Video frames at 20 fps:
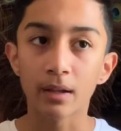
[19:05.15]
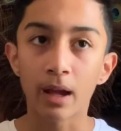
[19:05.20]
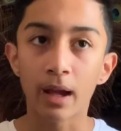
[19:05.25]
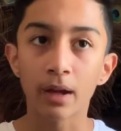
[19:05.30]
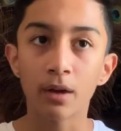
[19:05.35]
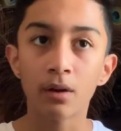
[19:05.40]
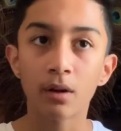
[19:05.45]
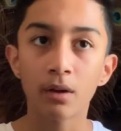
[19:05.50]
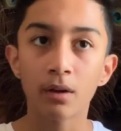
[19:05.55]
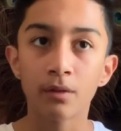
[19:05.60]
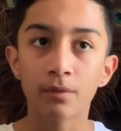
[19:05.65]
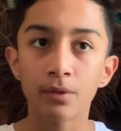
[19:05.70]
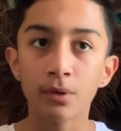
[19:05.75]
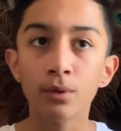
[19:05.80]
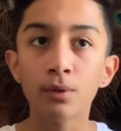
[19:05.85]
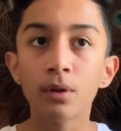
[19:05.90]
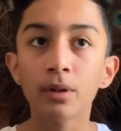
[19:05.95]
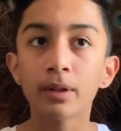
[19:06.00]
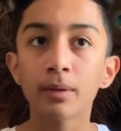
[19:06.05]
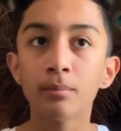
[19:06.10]
I got a
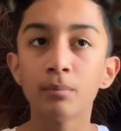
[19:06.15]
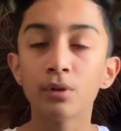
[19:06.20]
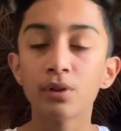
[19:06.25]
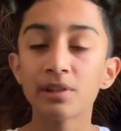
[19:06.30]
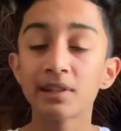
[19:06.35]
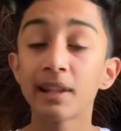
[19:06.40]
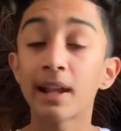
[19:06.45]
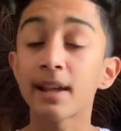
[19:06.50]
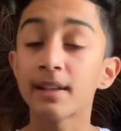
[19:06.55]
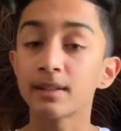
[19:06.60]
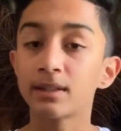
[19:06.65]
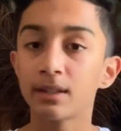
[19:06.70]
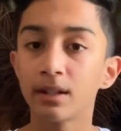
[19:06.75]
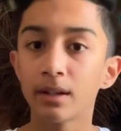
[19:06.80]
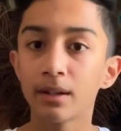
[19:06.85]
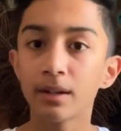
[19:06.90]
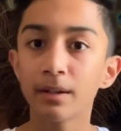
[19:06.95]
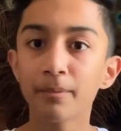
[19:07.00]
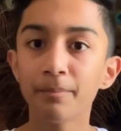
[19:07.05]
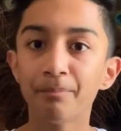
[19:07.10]
few golden books last
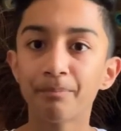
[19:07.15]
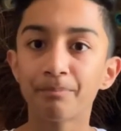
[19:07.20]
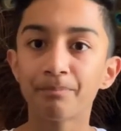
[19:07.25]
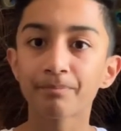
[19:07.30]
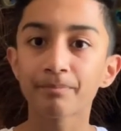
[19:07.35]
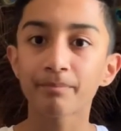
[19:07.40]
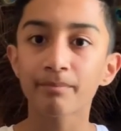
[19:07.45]
year,